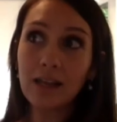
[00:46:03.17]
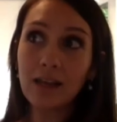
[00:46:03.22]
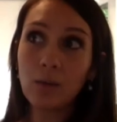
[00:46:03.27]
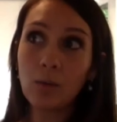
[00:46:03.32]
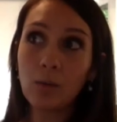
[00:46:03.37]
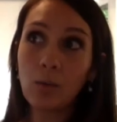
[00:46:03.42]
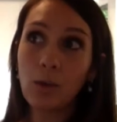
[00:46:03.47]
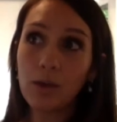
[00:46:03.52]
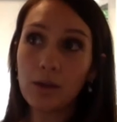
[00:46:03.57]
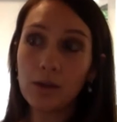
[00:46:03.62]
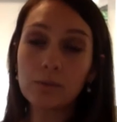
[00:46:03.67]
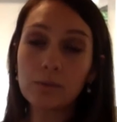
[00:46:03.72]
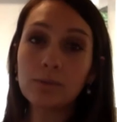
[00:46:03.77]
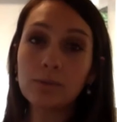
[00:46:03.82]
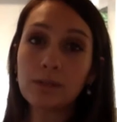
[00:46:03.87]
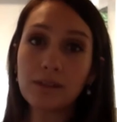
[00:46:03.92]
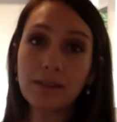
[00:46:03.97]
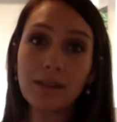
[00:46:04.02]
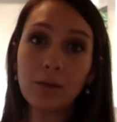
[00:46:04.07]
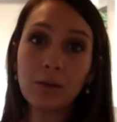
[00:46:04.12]
what your
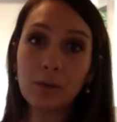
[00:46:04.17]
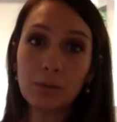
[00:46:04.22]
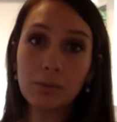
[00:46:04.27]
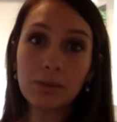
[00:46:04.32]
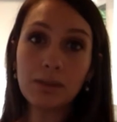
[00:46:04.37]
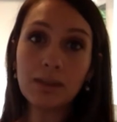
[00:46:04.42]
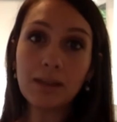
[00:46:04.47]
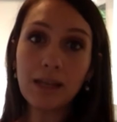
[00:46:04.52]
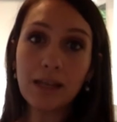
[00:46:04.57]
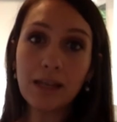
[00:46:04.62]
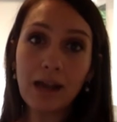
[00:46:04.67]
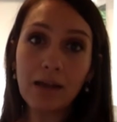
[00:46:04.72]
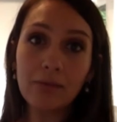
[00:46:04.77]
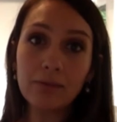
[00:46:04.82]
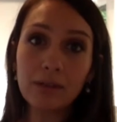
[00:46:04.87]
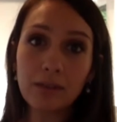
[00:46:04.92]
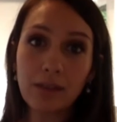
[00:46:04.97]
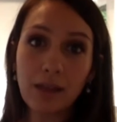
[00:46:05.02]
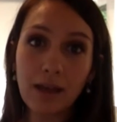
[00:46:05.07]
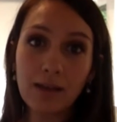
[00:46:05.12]
breathing would be like
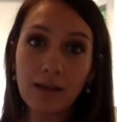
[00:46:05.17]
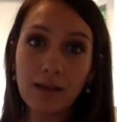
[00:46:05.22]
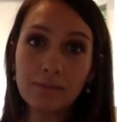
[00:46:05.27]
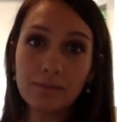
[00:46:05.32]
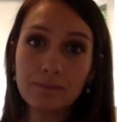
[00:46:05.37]
after that.